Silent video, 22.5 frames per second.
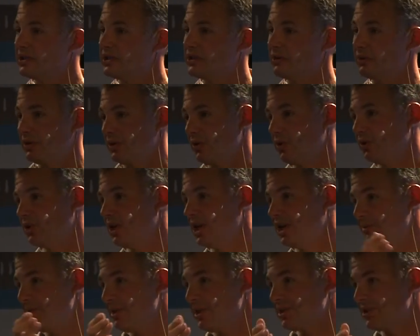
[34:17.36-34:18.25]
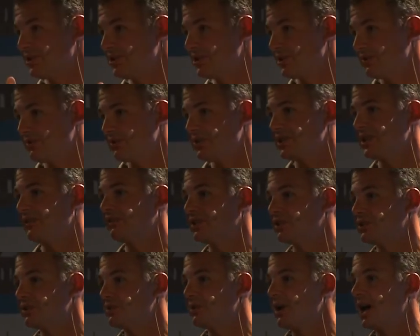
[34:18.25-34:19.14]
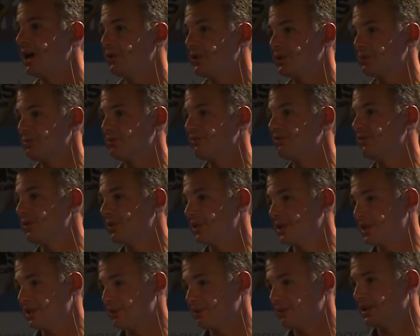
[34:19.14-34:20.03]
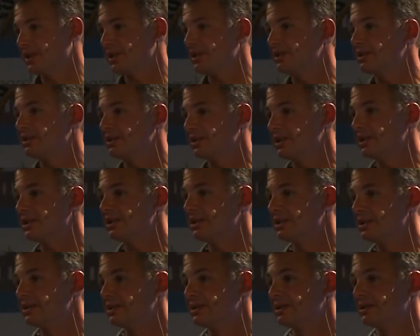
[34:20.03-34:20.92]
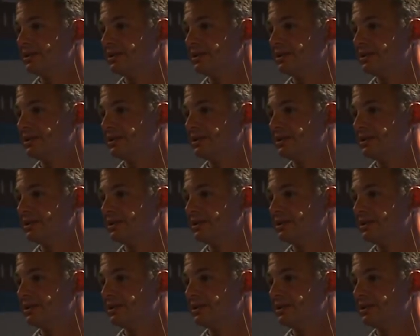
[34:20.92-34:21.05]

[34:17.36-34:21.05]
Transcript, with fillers: So it would hold on to messages for 72 hours before anything would get deleted.